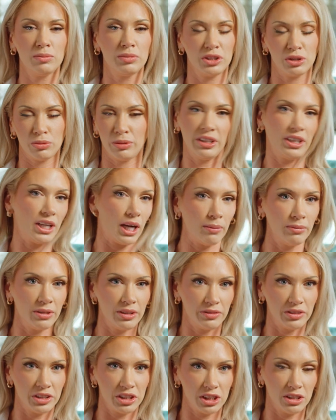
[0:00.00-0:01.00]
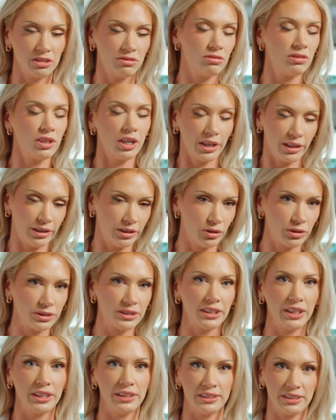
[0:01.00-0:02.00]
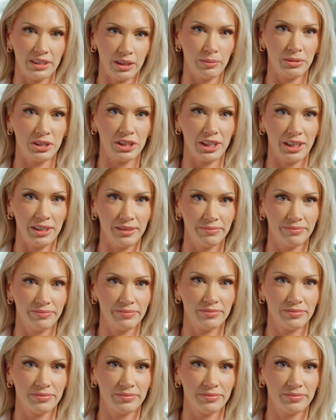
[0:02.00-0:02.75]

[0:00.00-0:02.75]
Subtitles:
between cabinet vision and your CNC machine.